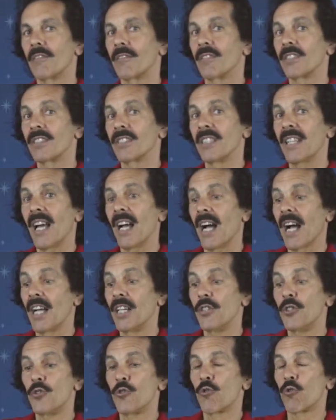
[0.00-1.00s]
See that? I
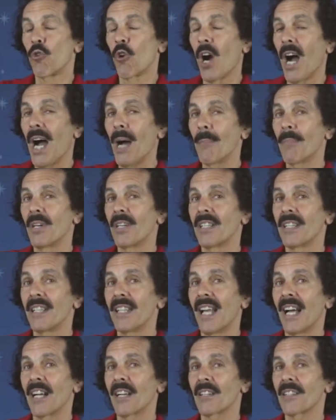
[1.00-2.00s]
drop
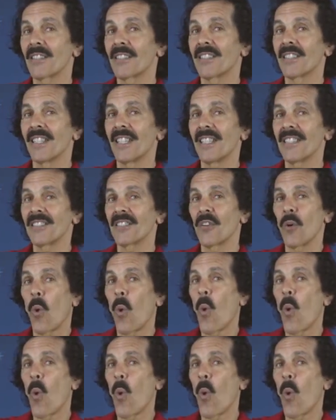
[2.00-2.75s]
that disc